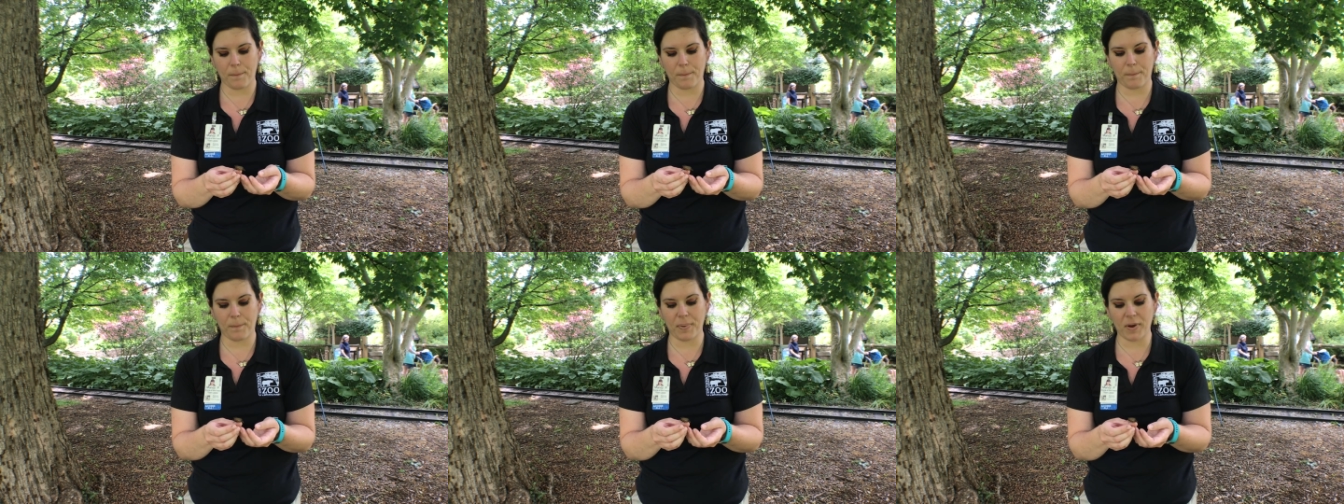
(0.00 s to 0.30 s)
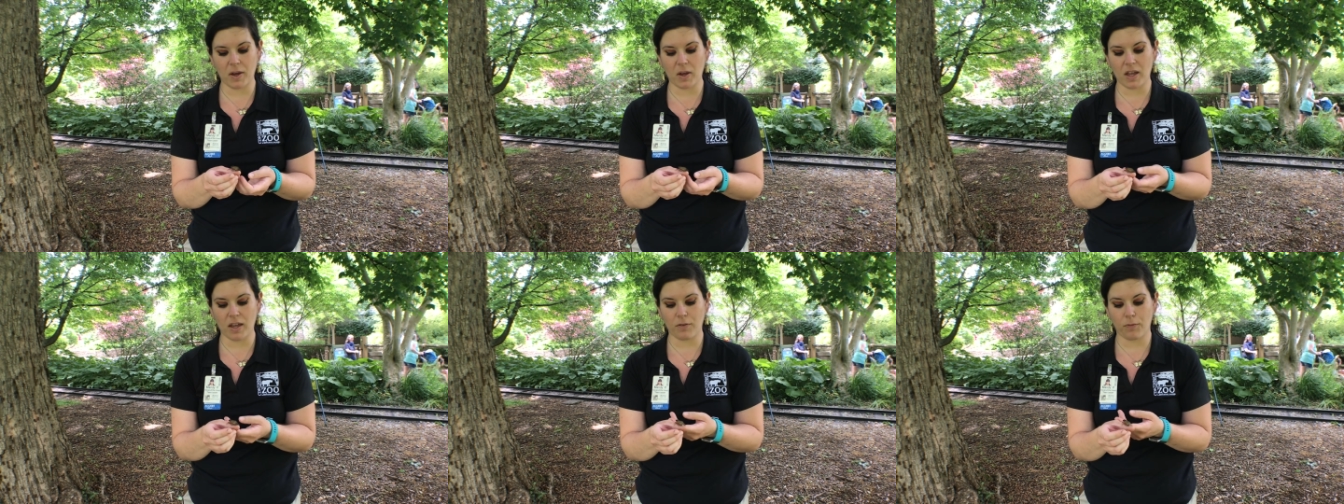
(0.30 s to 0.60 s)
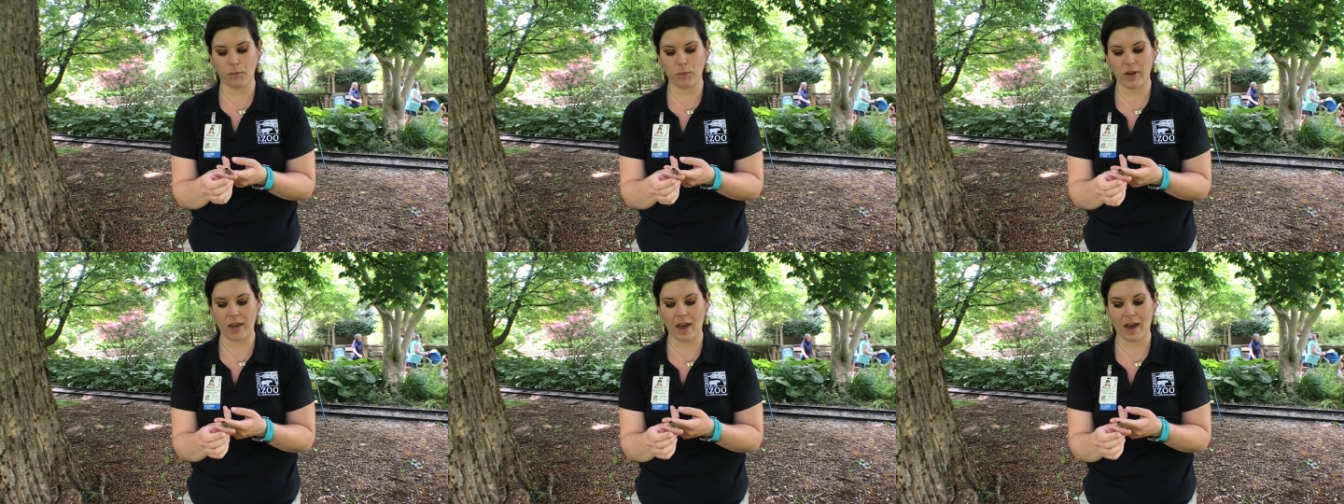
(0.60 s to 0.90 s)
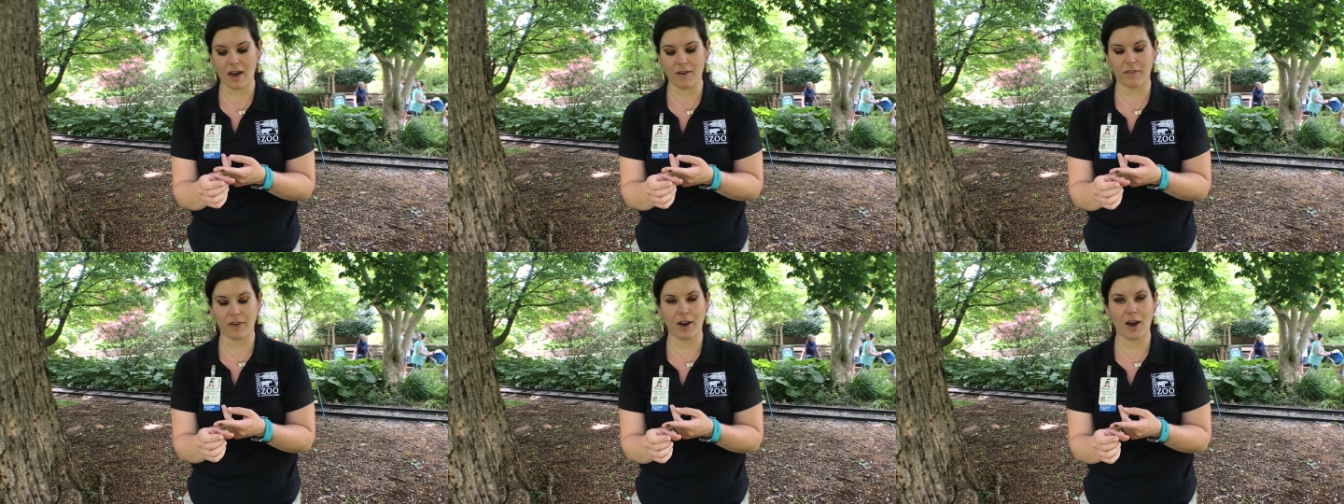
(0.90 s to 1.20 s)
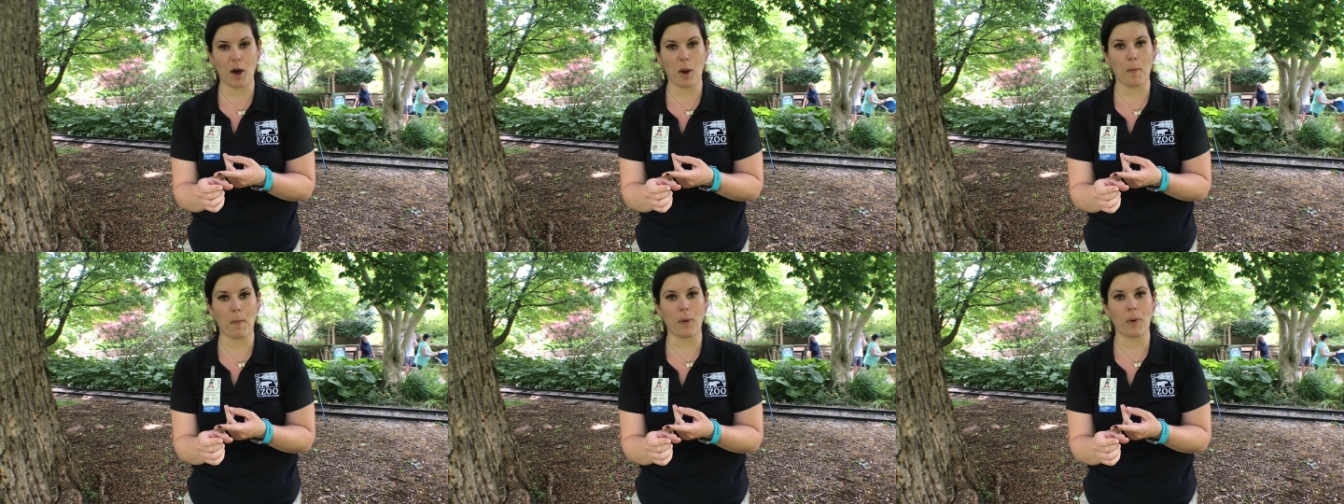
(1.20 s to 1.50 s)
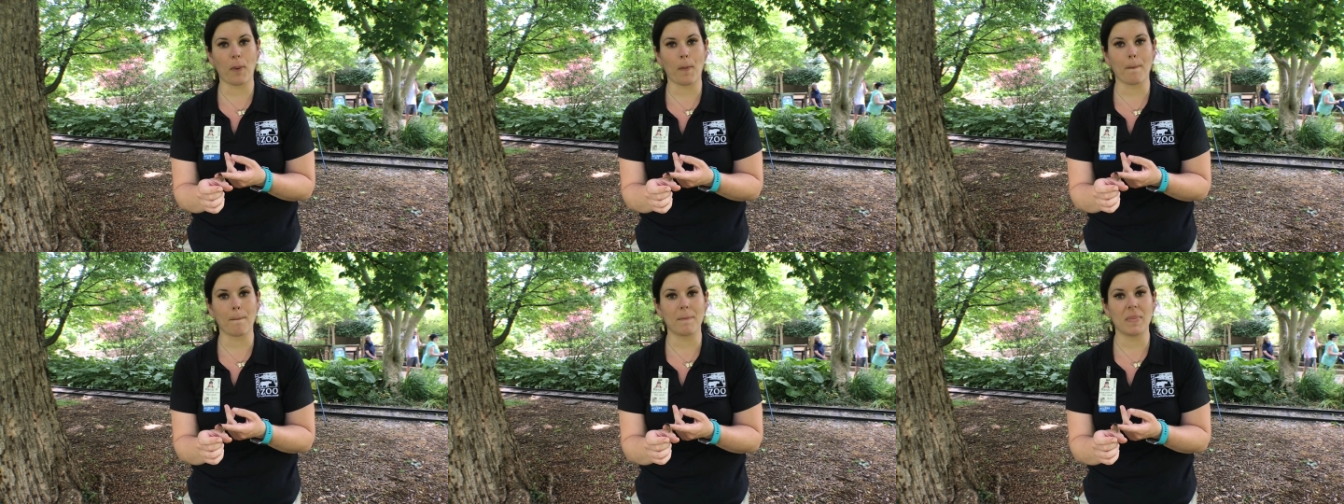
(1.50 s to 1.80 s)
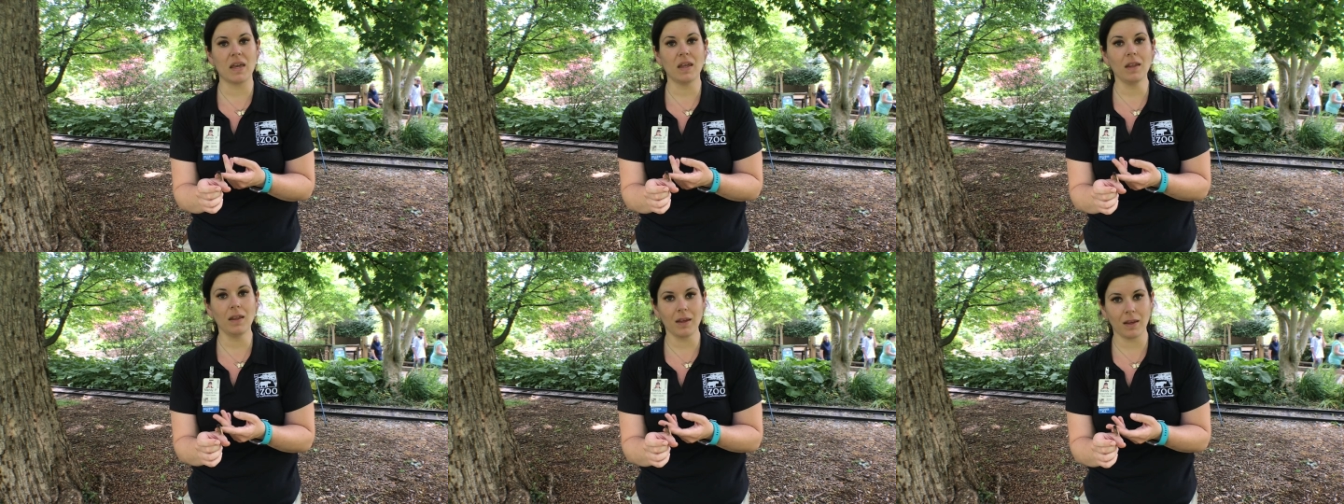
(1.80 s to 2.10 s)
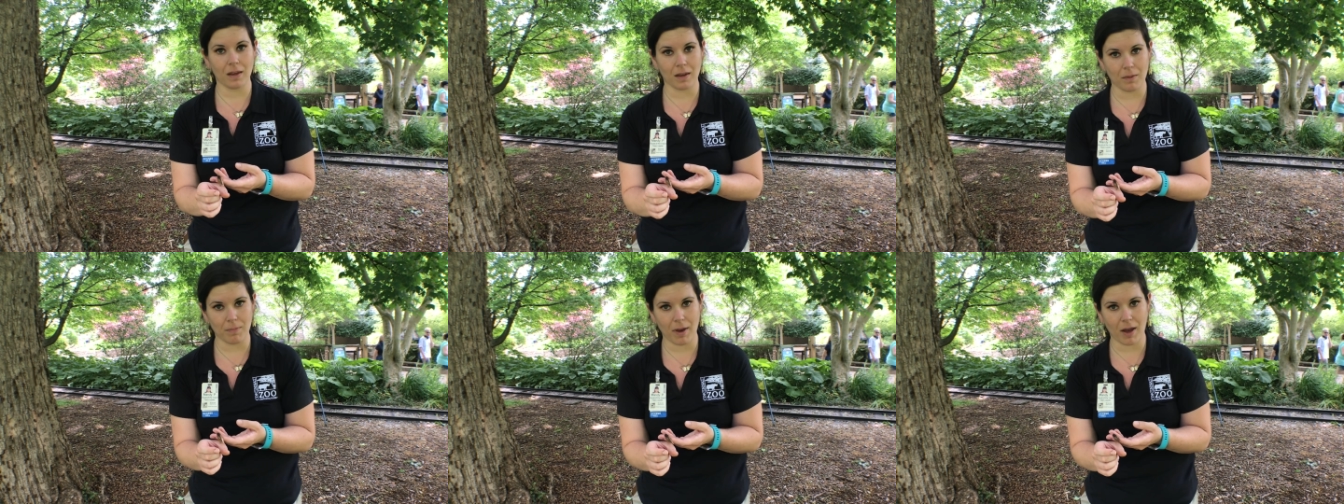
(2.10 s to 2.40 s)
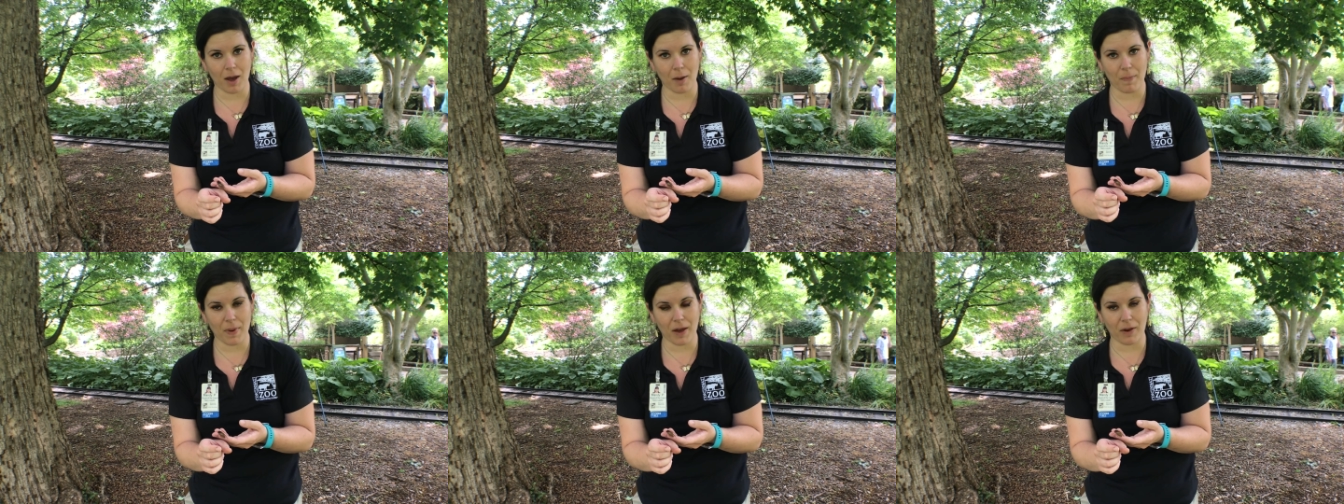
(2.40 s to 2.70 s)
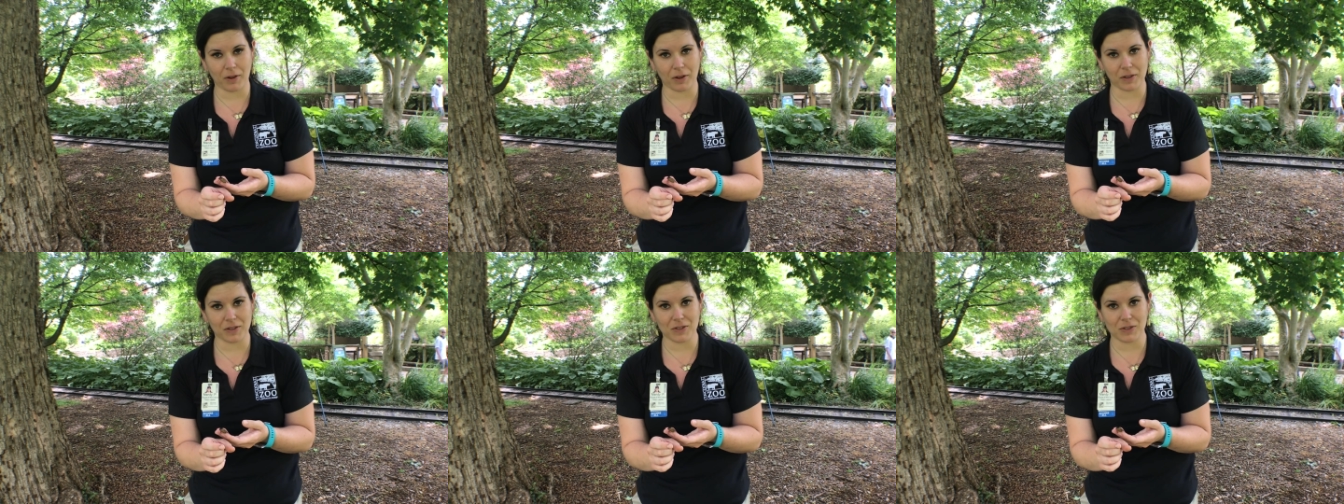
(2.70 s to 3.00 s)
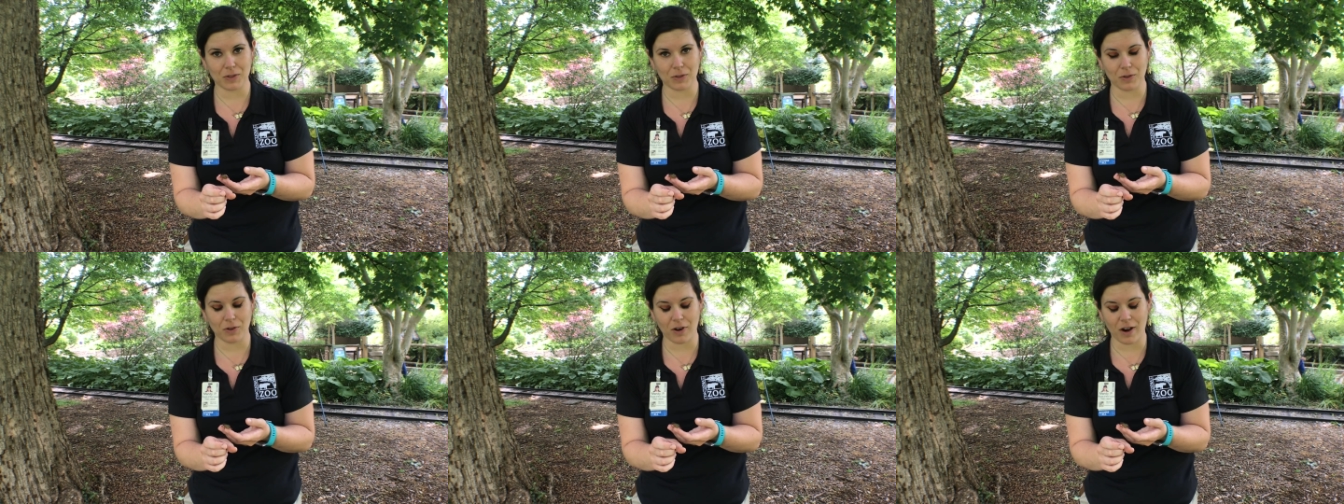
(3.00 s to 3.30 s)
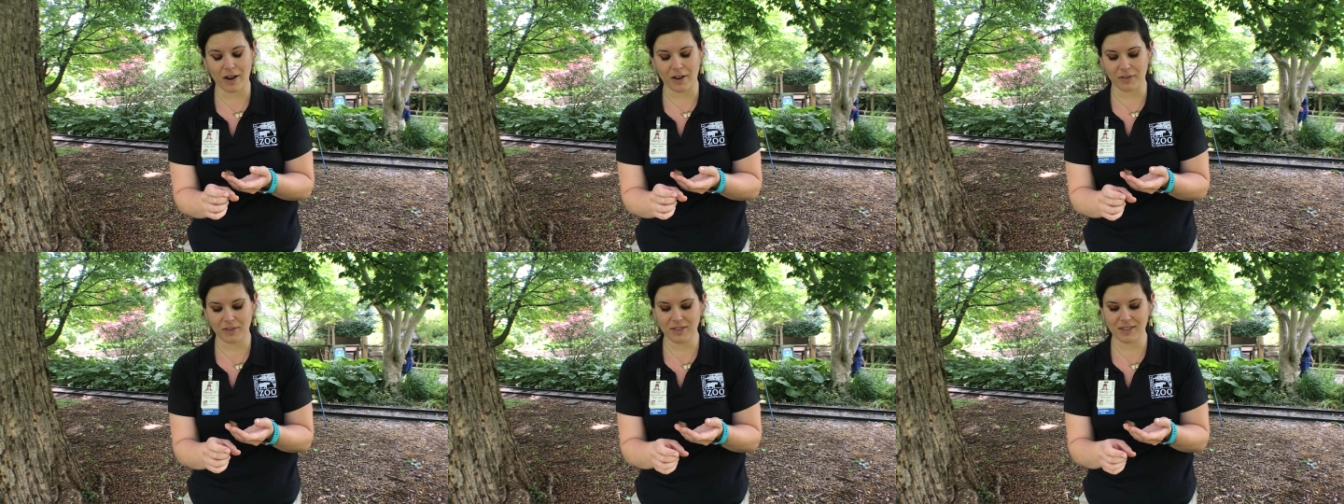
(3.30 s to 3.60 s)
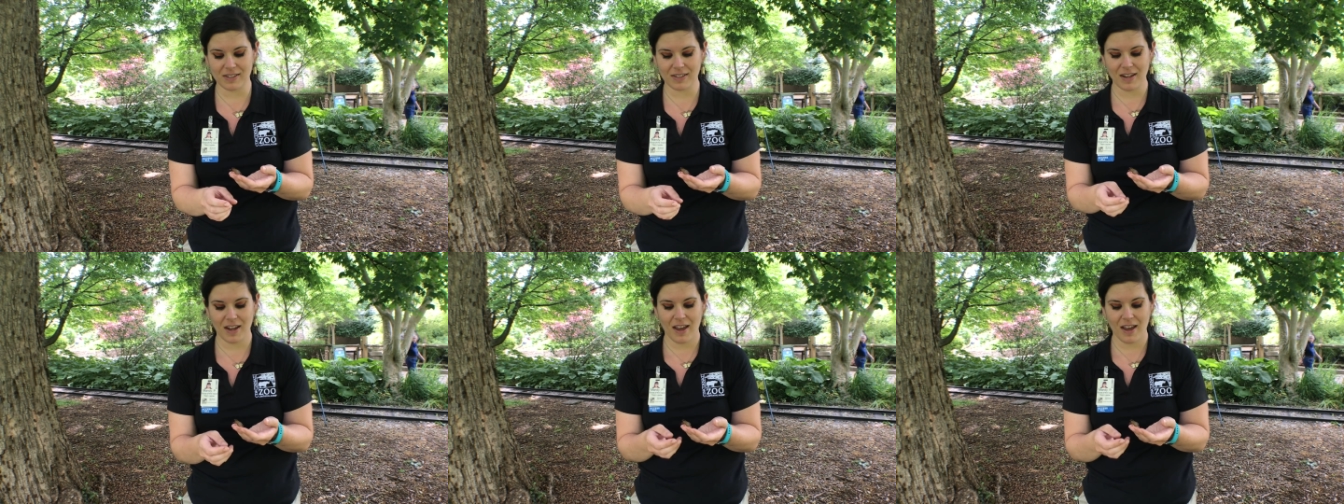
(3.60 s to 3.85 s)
But if we have a couple million pop out on zoo grounds,